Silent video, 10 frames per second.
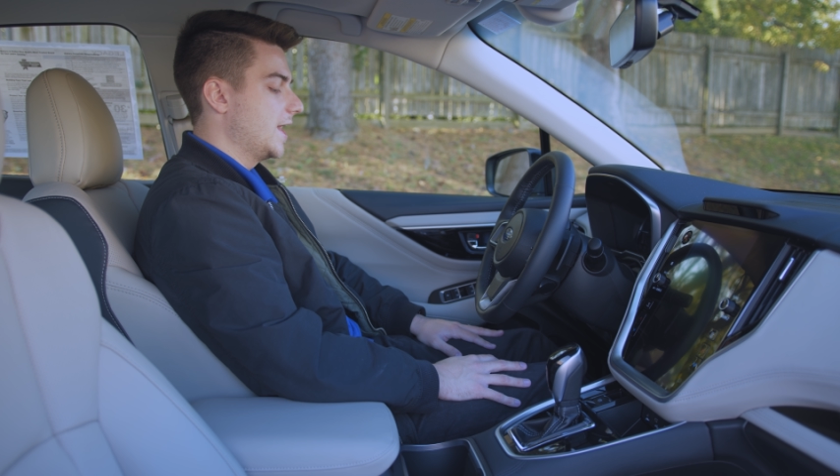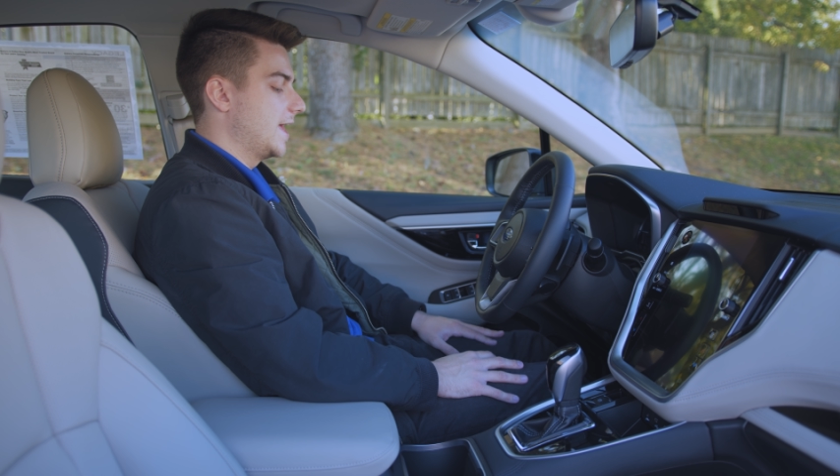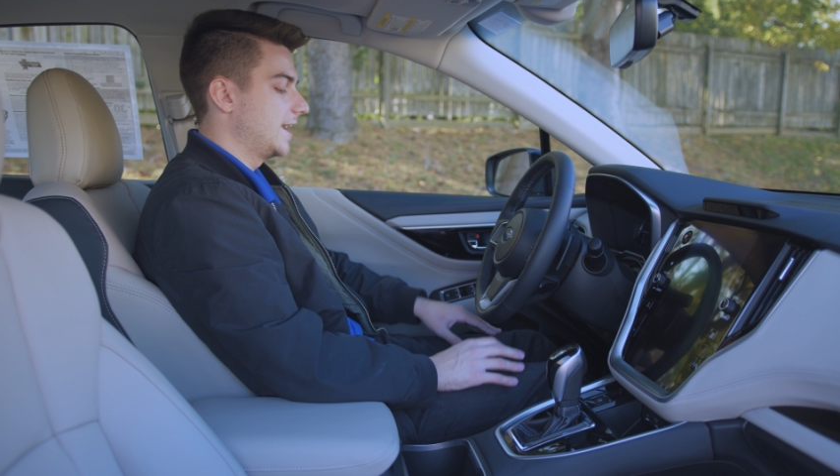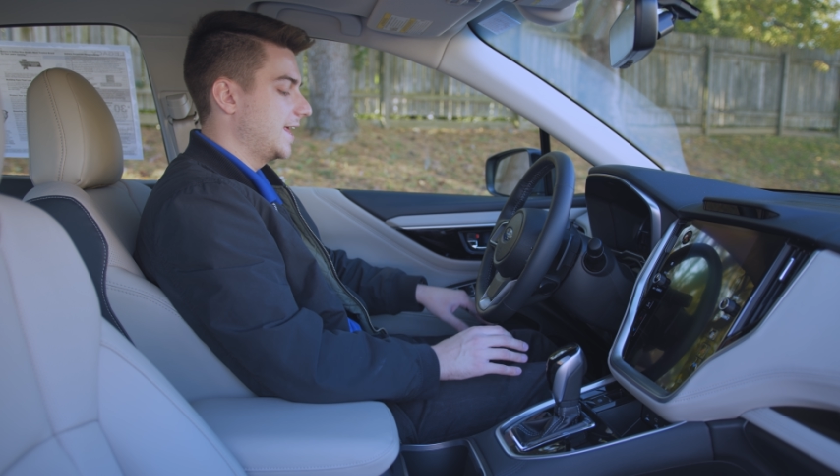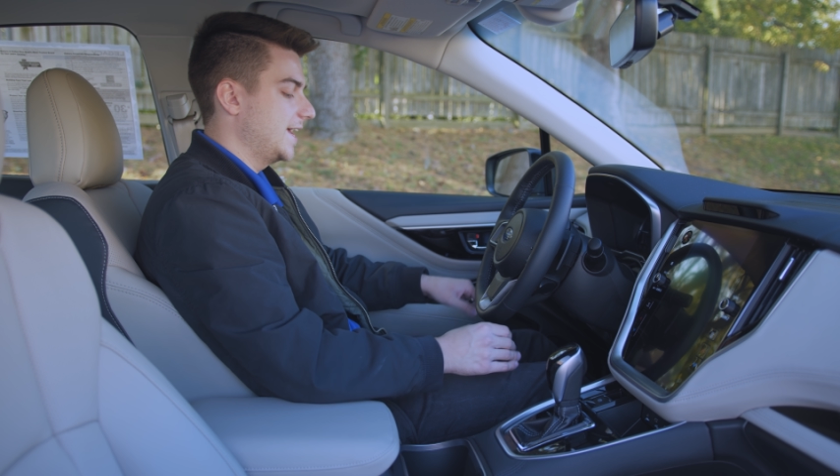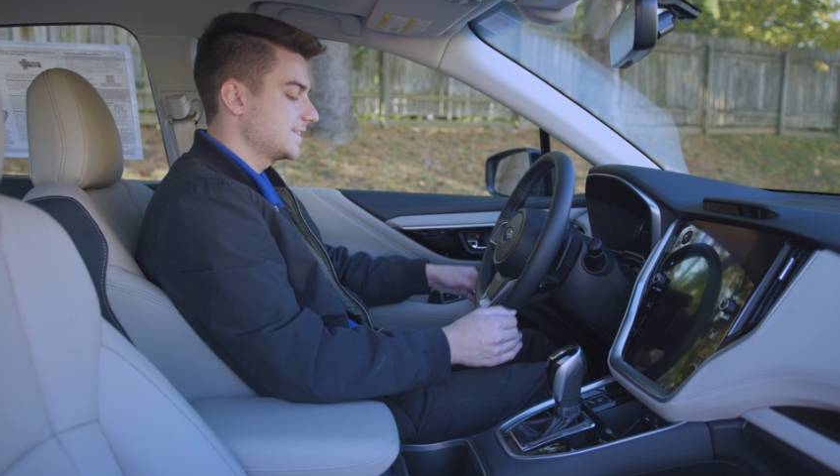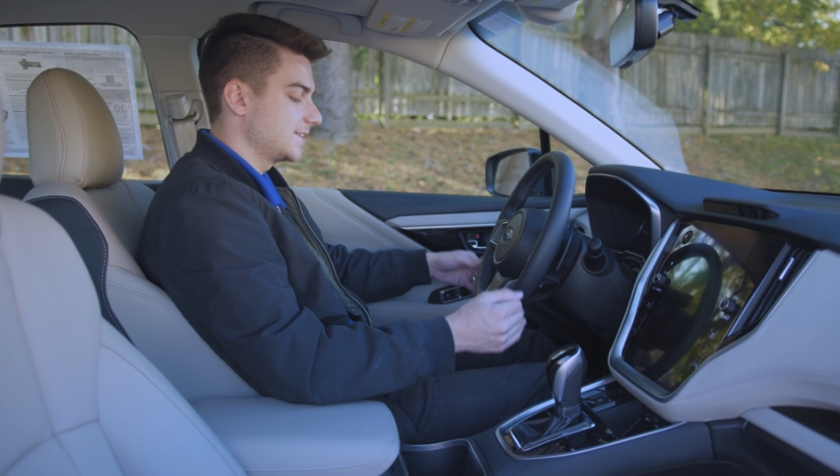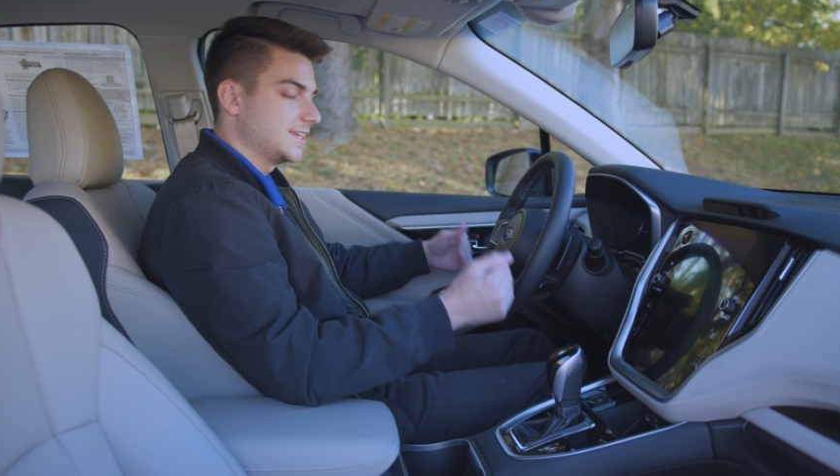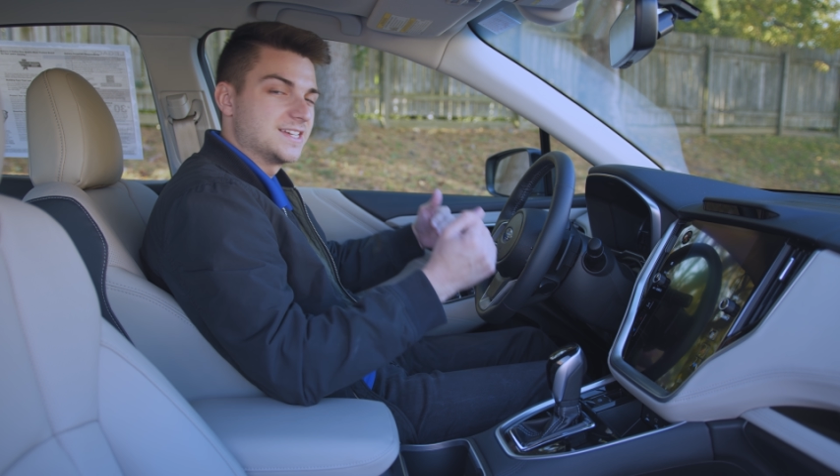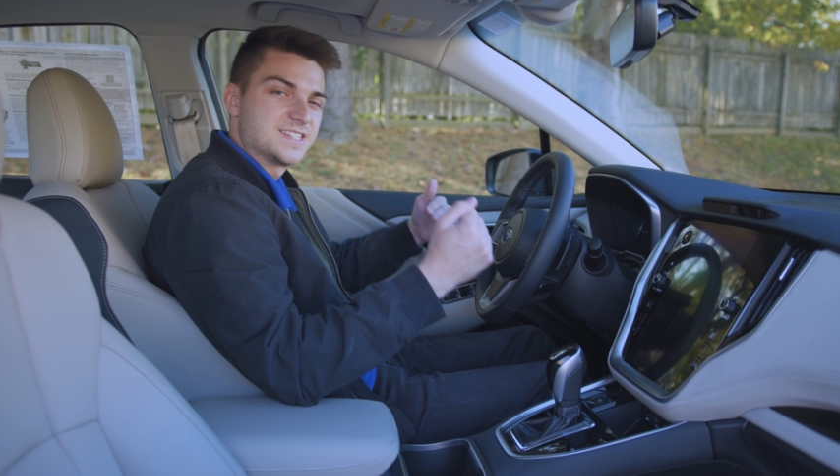and it hits
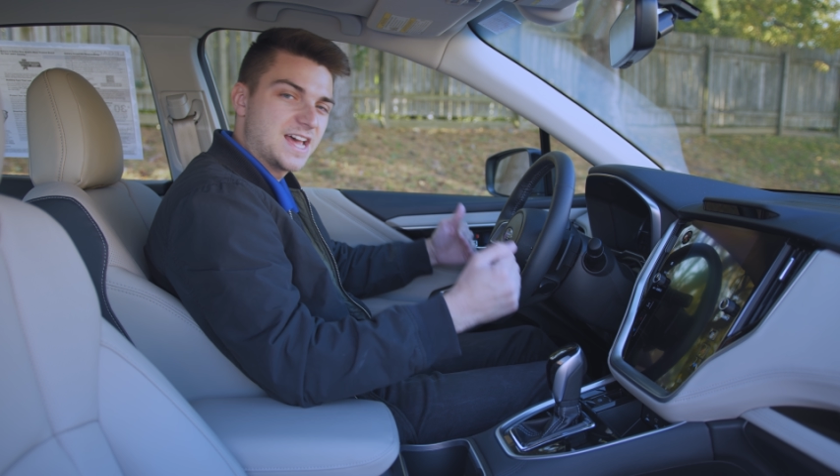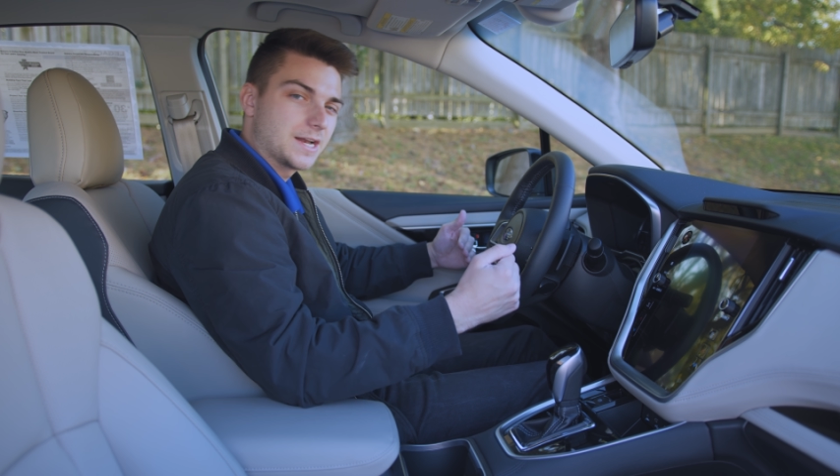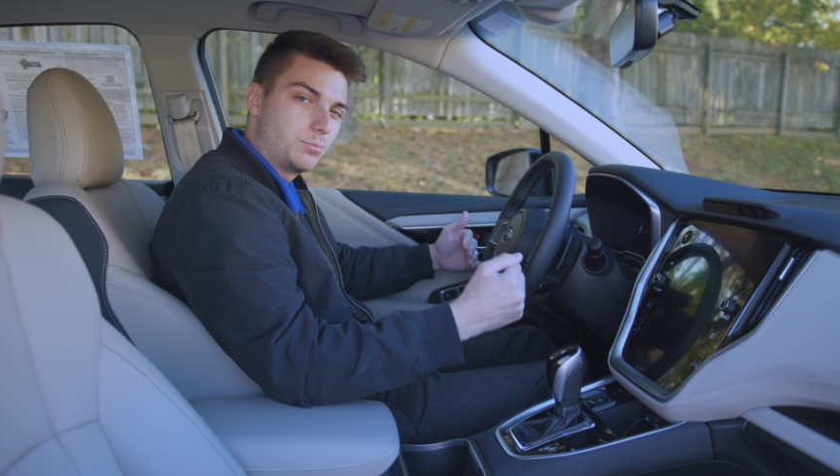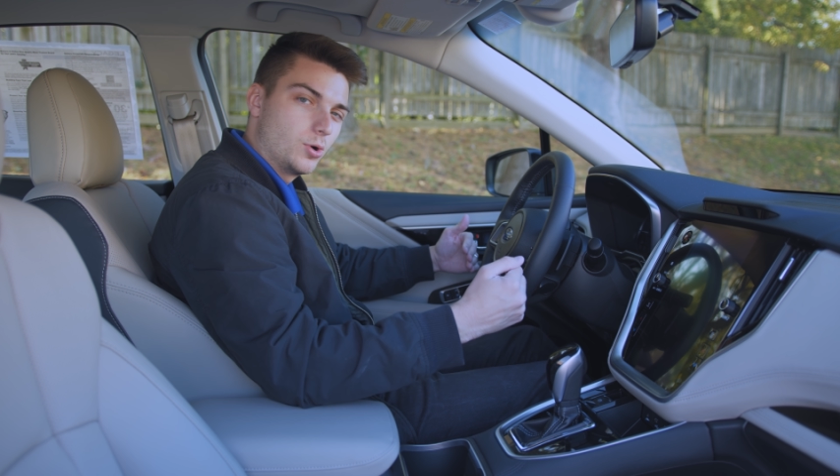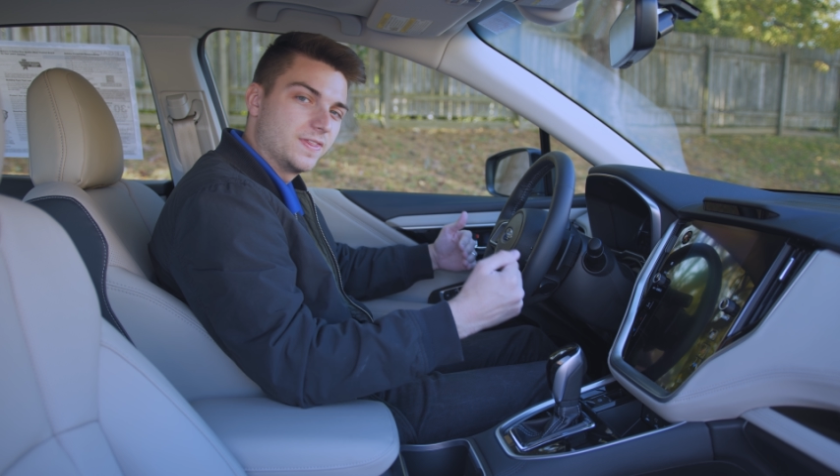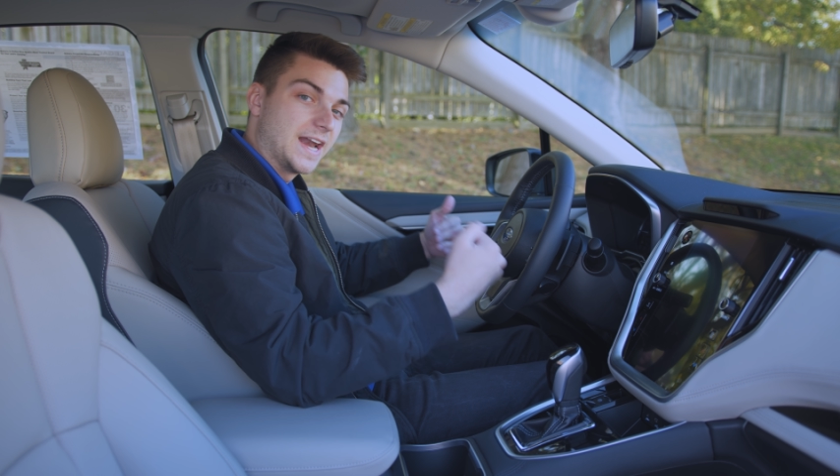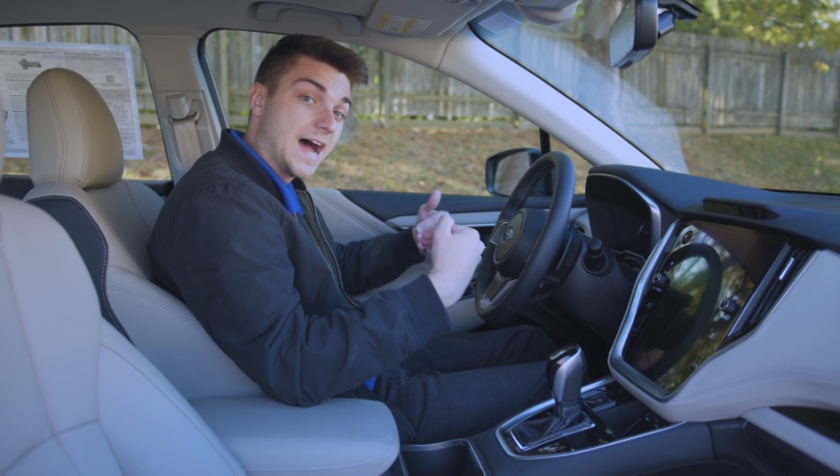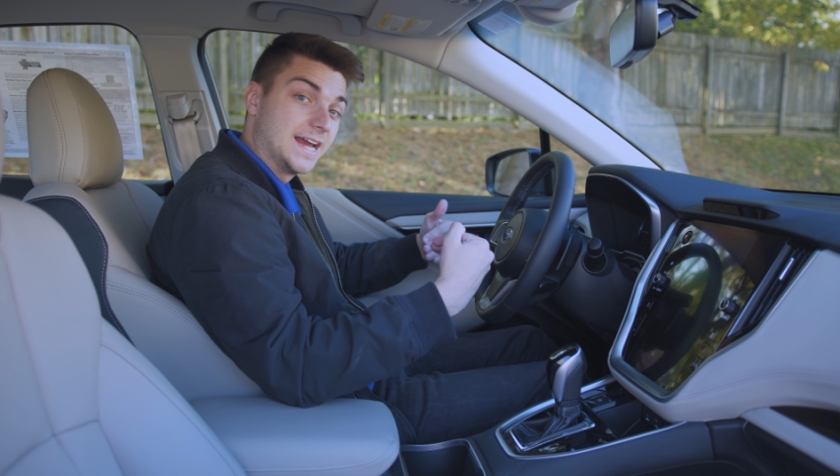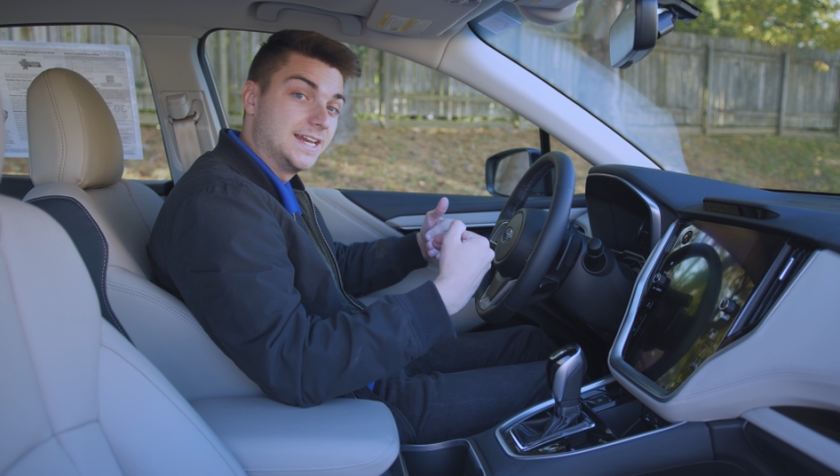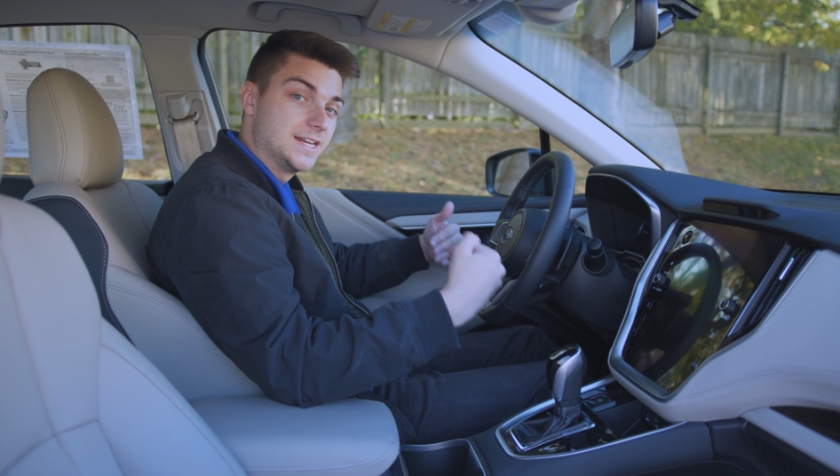at the exact point that
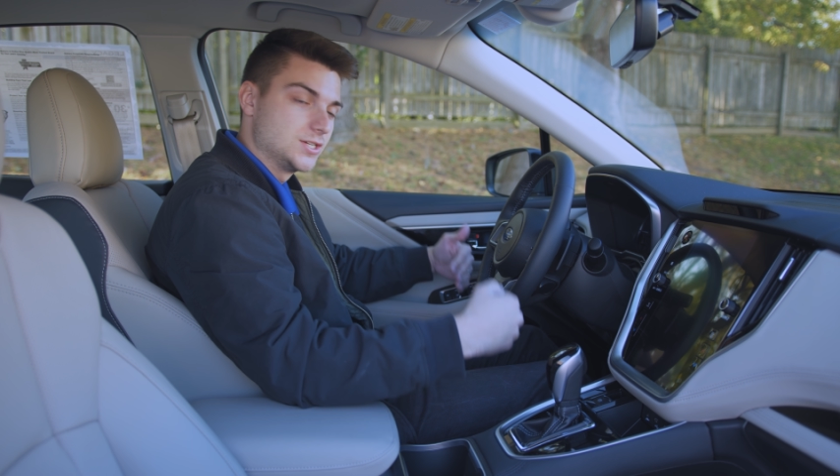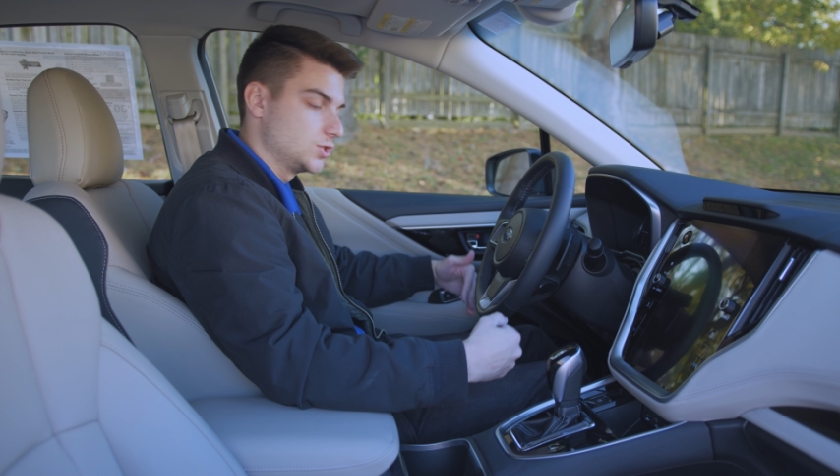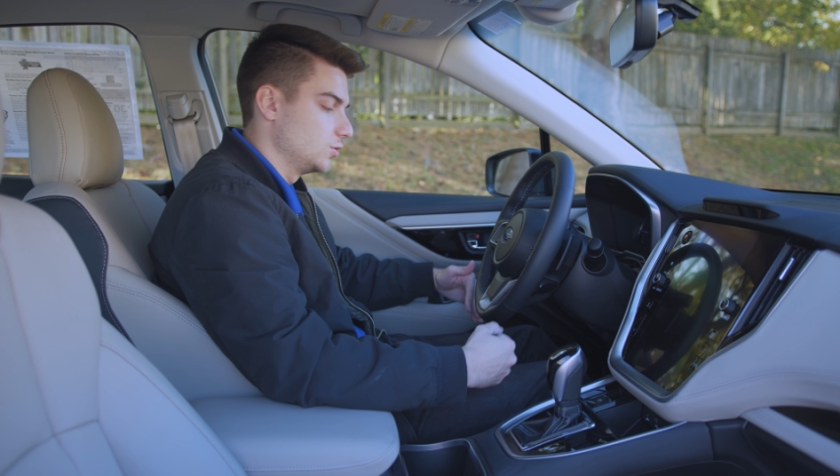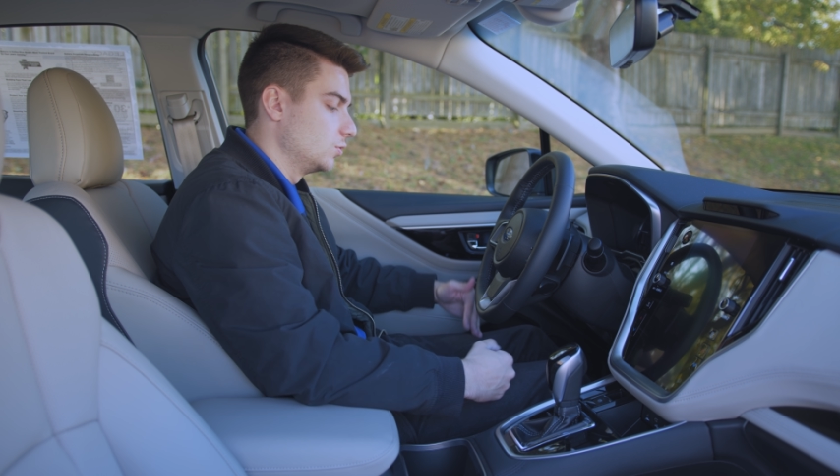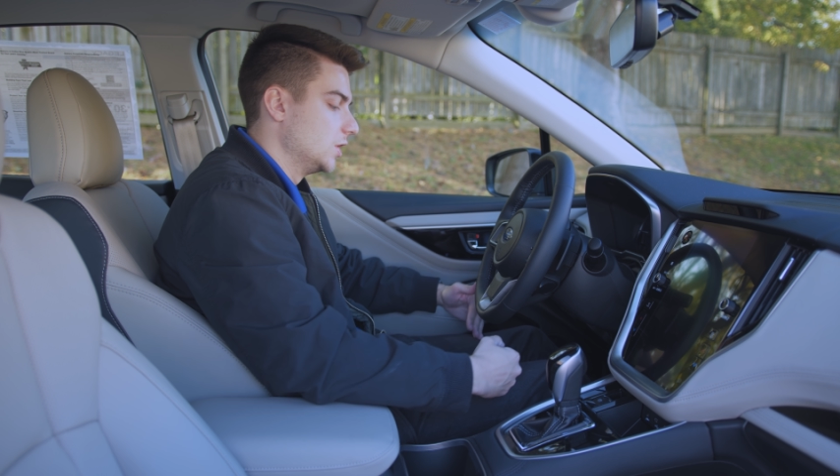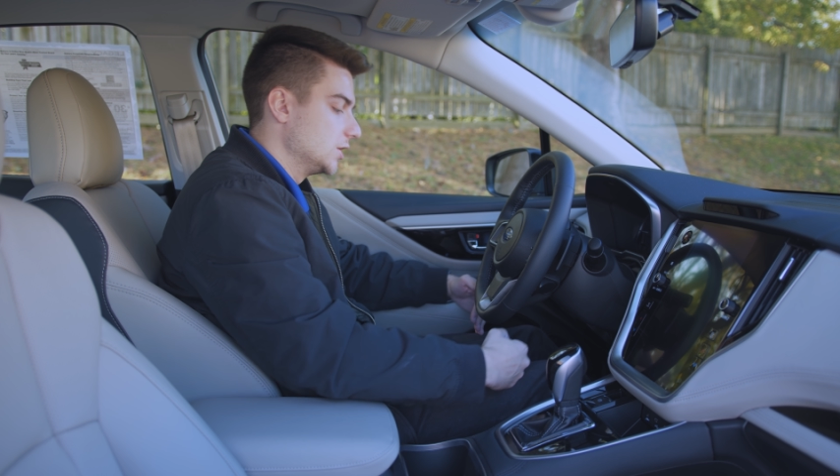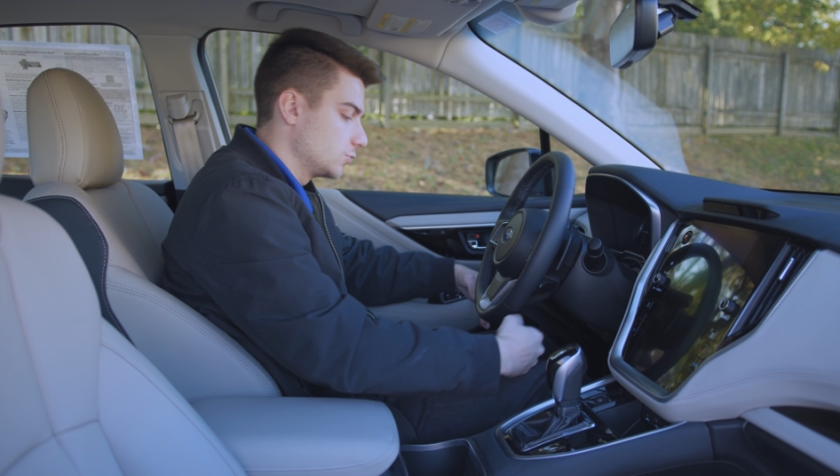I need it to